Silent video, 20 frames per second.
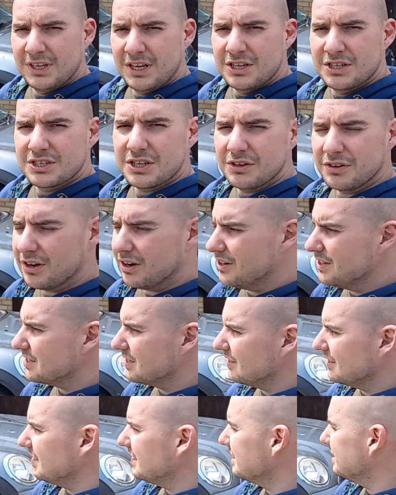So guys,
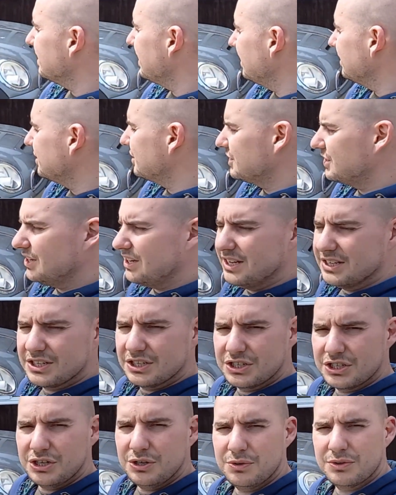like I said, she is a
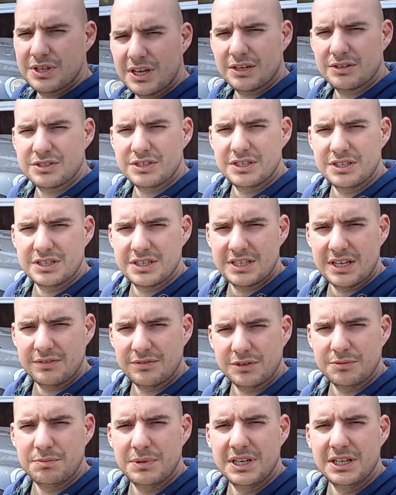
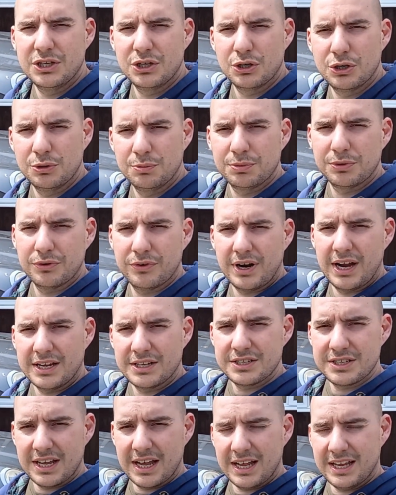2007 Mini Cooper
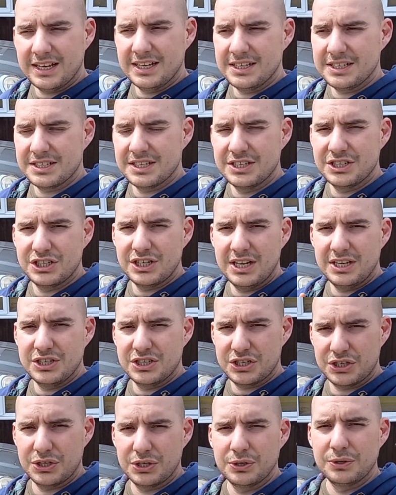S, and it's the Gen
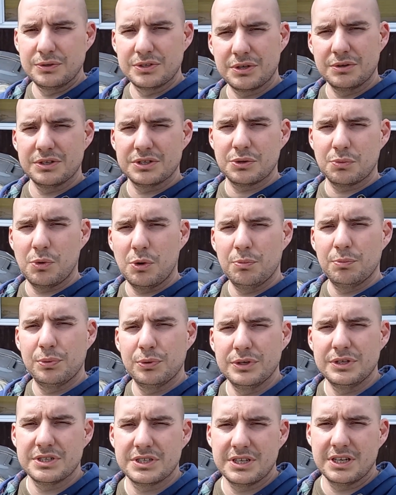2, so it's the
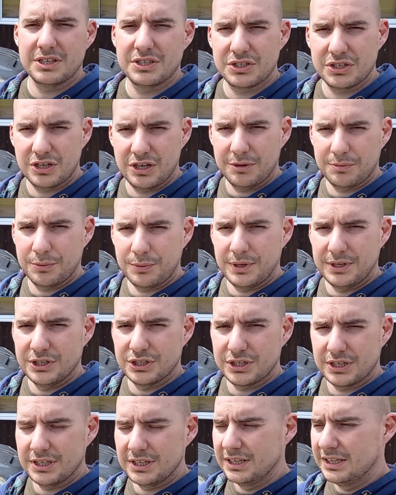1.6 turbo
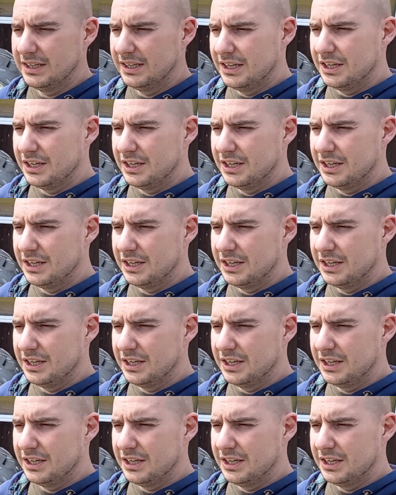engine.